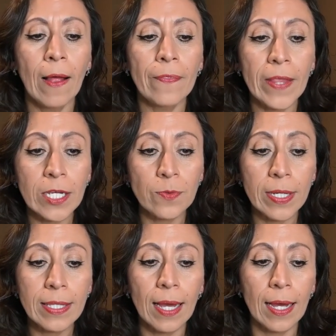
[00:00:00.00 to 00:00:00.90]
Next
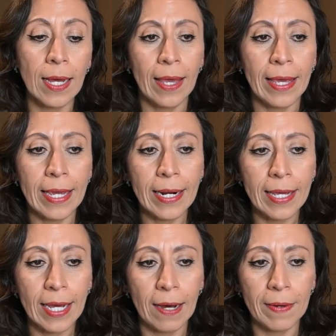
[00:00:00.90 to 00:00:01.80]
one, here I
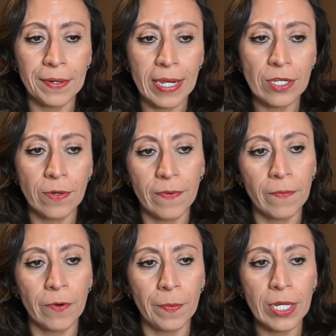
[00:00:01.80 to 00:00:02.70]
have a range of
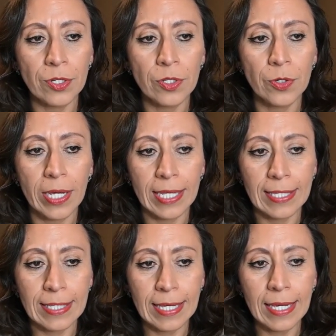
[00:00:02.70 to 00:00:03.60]
information. You can
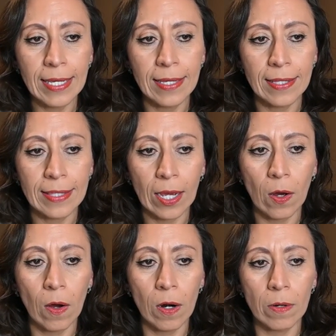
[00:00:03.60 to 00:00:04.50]
see the
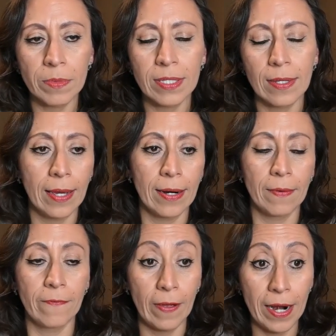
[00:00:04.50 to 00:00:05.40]
columns, they
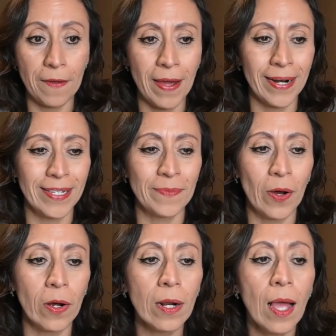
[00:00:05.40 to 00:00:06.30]
are very, very
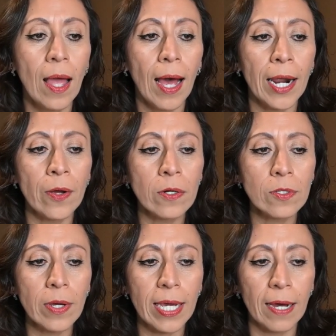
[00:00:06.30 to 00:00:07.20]
small, and
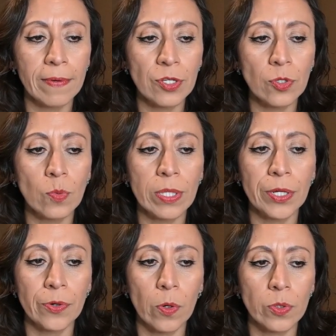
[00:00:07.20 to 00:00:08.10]
also I have issues with
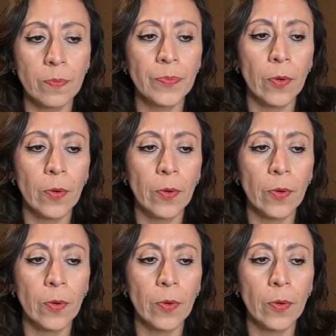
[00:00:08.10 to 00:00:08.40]
the rows.